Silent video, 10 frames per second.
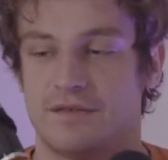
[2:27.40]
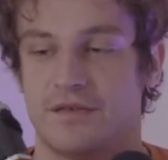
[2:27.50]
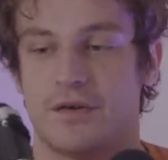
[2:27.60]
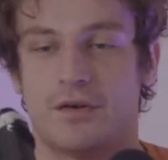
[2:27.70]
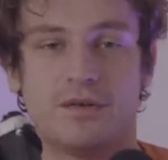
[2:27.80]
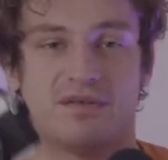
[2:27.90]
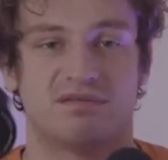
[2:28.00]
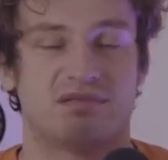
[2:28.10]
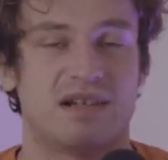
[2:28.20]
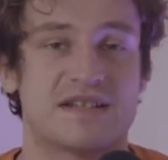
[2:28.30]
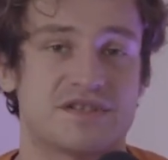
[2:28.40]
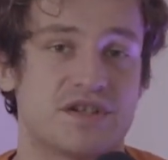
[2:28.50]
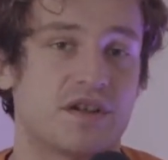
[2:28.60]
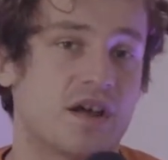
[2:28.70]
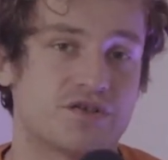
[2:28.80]
for less
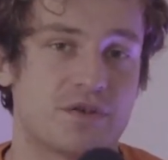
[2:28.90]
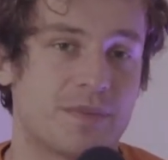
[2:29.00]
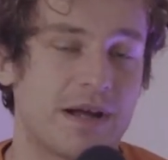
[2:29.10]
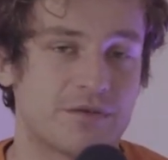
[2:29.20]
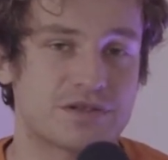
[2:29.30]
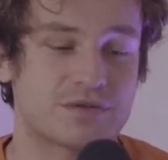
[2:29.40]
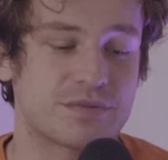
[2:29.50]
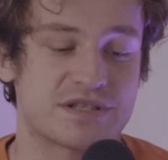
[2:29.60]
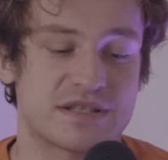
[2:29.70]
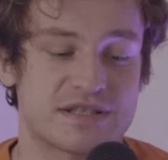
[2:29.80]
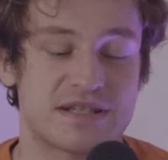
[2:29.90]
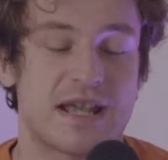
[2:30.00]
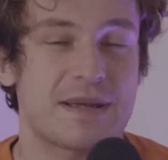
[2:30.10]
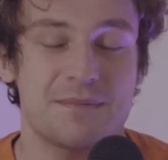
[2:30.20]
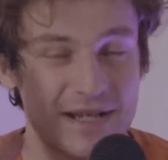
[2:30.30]
than £100, which is
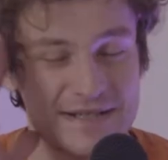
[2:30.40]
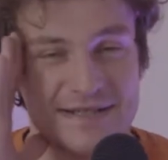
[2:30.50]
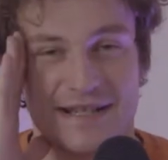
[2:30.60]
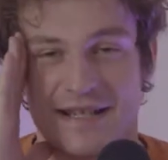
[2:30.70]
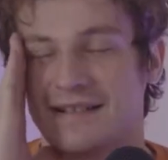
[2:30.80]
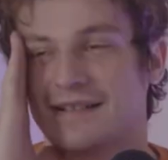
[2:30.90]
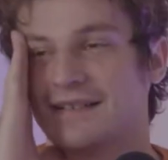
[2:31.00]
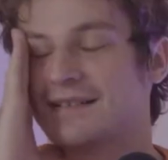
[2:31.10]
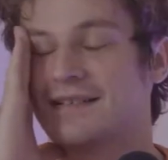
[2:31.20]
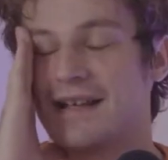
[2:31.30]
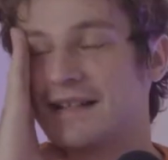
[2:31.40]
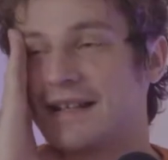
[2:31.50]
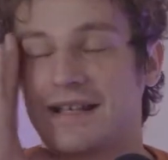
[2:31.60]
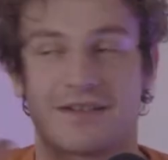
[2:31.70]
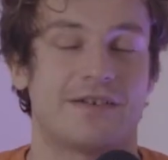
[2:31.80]
amazing and like
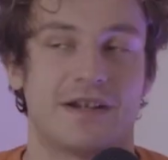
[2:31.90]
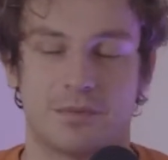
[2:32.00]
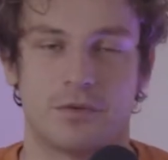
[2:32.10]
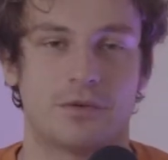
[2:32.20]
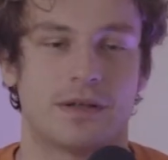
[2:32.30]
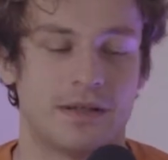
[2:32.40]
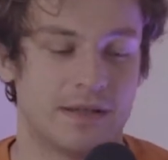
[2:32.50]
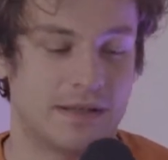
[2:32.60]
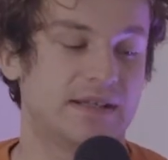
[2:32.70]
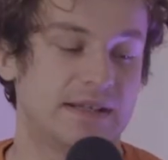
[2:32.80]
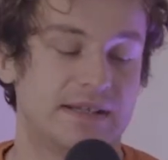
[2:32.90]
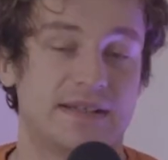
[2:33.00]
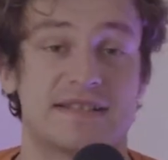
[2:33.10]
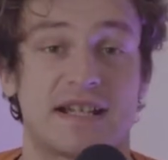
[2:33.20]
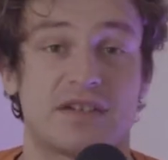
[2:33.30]
incredible.
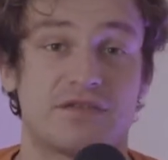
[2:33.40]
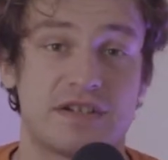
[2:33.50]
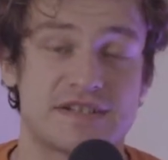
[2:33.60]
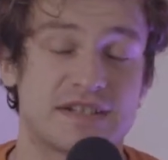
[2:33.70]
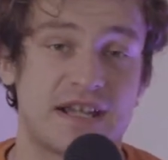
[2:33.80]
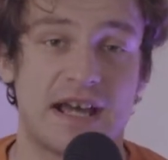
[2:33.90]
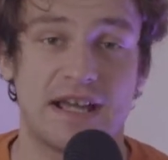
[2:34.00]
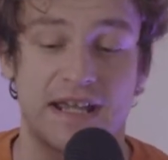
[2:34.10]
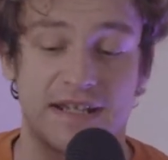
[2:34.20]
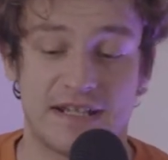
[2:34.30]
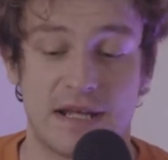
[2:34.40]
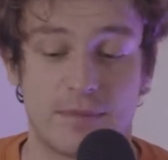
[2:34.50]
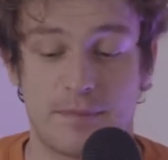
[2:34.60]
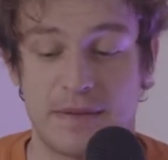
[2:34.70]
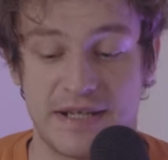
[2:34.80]
The second reason I ended
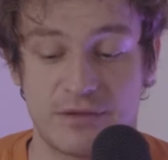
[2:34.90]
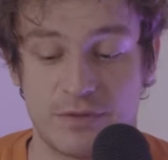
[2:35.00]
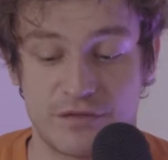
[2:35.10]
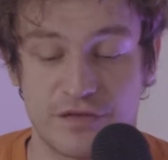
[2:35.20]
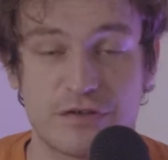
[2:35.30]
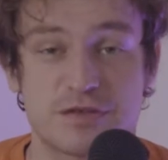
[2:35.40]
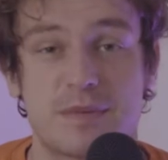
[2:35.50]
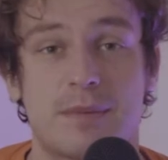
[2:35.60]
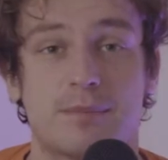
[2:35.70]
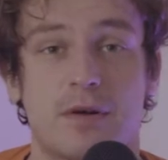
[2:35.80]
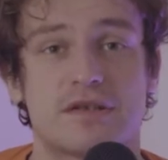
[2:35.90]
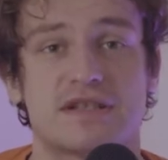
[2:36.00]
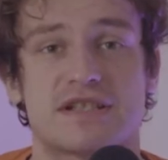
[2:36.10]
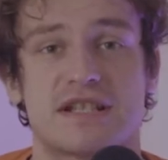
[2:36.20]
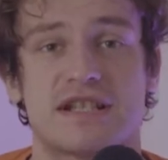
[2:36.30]
up picking one of those bad
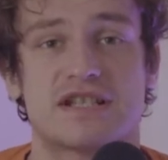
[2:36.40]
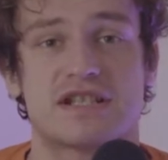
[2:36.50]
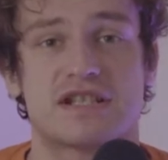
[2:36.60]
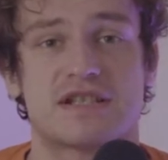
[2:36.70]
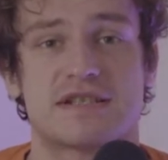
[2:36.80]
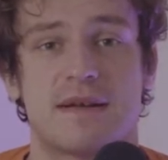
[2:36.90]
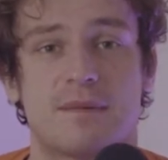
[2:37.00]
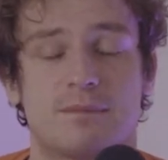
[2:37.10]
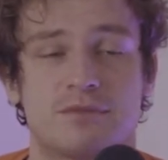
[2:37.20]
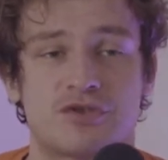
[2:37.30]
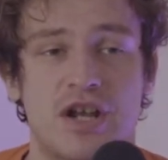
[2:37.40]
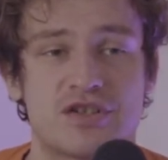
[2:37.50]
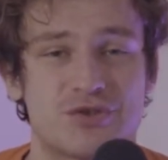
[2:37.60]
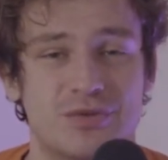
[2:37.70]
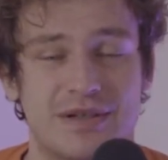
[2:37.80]
boys is
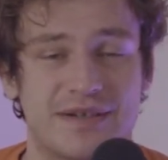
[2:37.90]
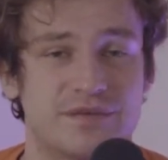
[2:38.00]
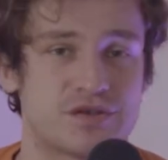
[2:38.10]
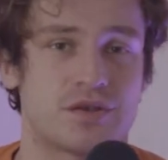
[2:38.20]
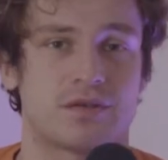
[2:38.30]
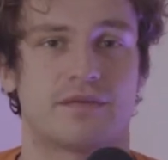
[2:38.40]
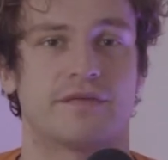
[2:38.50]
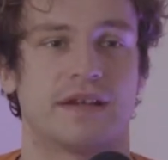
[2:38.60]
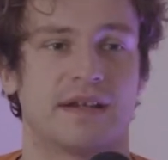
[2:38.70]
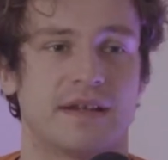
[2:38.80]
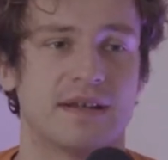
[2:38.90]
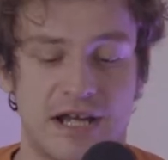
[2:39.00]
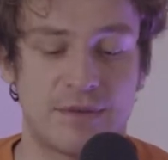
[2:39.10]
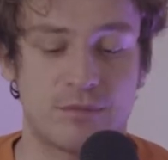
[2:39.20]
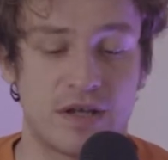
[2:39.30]
trying to learn photography.
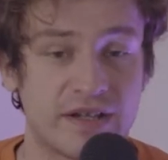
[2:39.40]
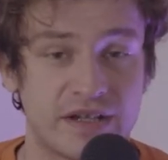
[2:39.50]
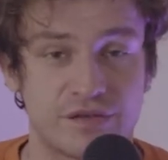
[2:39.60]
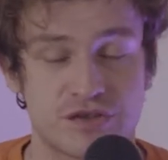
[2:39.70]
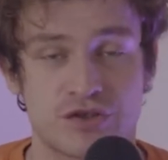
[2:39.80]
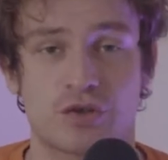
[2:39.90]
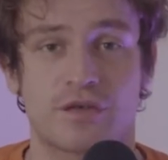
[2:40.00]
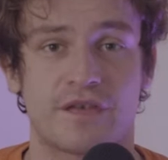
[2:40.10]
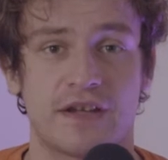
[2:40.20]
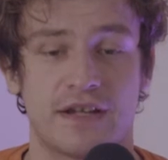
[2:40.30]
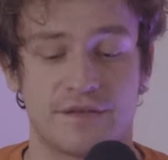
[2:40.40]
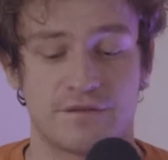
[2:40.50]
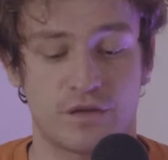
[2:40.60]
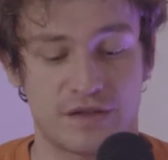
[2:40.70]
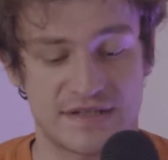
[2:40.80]
I'm learning photography
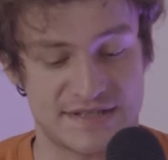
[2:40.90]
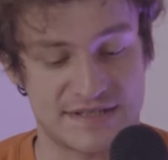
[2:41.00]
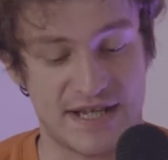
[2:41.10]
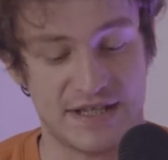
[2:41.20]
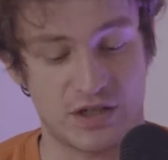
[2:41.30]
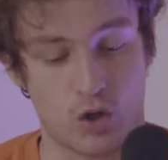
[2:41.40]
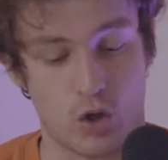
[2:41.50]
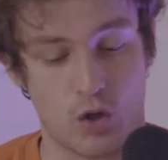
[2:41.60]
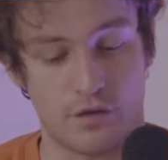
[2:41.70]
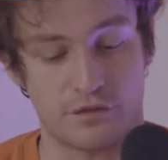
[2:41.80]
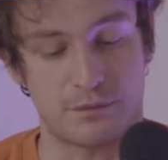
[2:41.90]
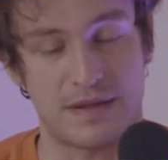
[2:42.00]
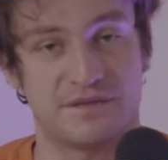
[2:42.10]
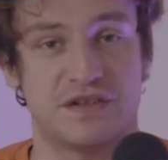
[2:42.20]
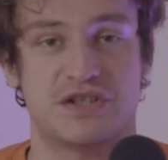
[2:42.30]
for the sake of
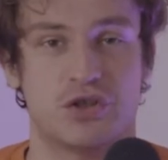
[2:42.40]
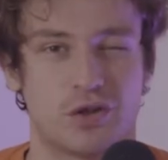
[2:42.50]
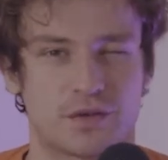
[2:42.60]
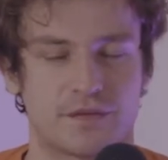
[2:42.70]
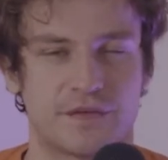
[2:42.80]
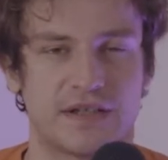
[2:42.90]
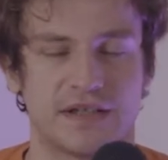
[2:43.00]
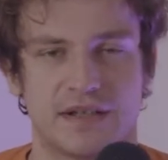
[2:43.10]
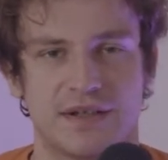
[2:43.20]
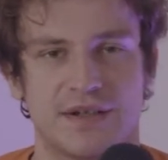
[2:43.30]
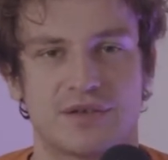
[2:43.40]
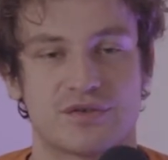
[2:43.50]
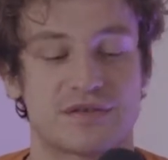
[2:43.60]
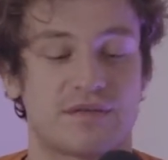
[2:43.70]
my videography, because